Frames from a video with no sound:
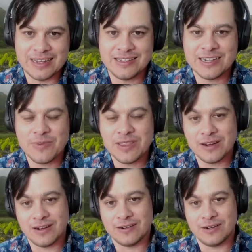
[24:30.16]
some of
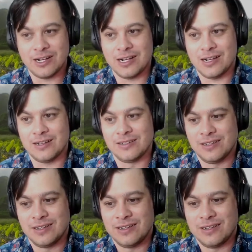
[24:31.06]
their
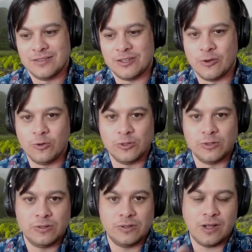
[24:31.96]
the
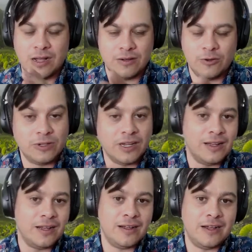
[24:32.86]

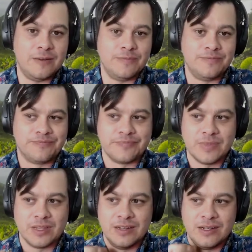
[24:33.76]
hula
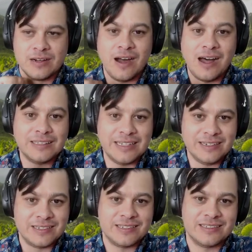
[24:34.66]

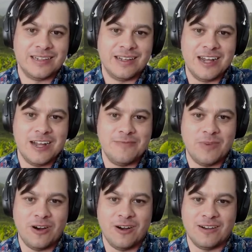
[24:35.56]
colleagues
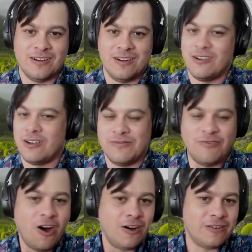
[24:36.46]
are
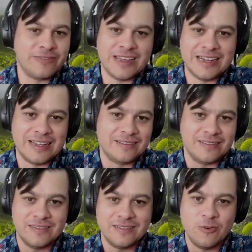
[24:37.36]
evolving
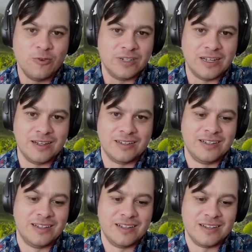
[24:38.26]
hula,
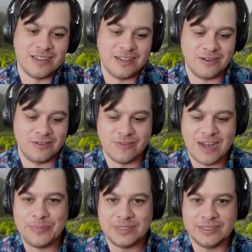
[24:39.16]
you know,
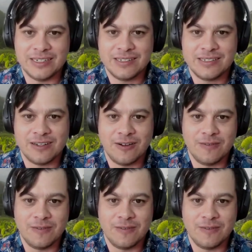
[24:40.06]
rapidly. So.